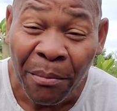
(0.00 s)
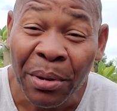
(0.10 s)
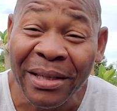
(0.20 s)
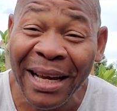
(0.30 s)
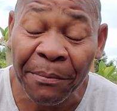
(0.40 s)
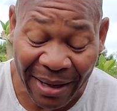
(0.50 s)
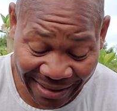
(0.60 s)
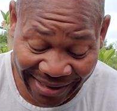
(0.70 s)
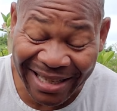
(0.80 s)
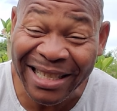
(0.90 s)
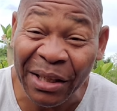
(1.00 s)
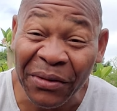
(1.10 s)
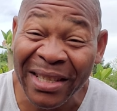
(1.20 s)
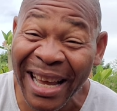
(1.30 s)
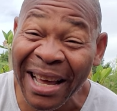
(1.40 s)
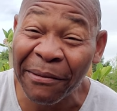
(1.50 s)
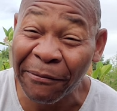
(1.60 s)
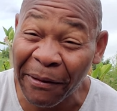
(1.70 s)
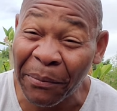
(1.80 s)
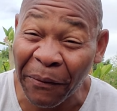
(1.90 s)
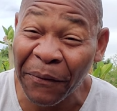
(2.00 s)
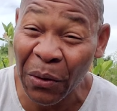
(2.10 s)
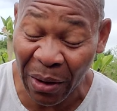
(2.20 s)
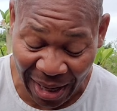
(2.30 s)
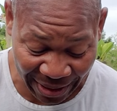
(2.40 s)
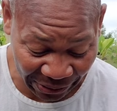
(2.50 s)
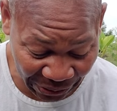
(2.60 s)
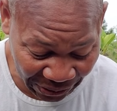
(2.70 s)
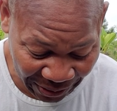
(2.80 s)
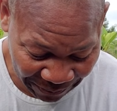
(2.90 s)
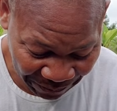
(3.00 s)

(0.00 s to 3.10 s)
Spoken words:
protect my sensitive skin from the fertilizers.